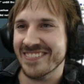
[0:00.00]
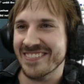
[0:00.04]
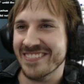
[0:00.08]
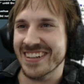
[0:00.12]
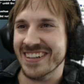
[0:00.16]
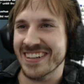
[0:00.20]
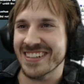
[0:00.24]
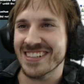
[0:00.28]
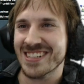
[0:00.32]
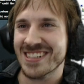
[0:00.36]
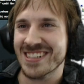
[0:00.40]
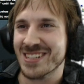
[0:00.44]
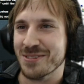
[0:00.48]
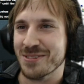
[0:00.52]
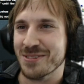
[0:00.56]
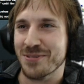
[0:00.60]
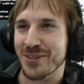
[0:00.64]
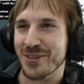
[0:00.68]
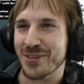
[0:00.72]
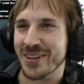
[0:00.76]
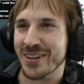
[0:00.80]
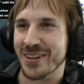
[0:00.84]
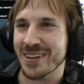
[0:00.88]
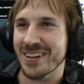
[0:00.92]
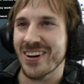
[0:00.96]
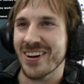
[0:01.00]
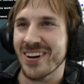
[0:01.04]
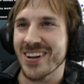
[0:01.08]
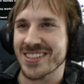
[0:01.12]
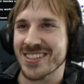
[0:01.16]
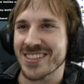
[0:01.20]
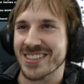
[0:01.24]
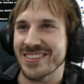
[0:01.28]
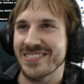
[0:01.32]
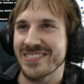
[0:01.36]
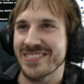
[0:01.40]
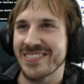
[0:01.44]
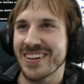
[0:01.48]
Man, this is so fucking
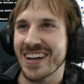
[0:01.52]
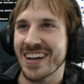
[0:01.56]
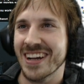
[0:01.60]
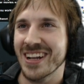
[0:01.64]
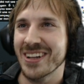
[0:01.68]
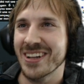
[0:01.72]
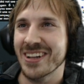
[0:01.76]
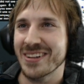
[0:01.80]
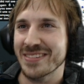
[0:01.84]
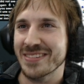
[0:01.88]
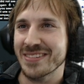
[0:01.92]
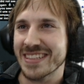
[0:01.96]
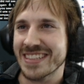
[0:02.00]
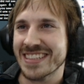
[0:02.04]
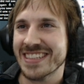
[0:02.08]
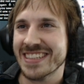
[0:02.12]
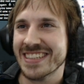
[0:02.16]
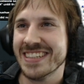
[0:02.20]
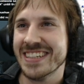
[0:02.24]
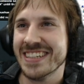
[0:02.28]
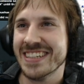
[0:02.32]
awesome. I love it.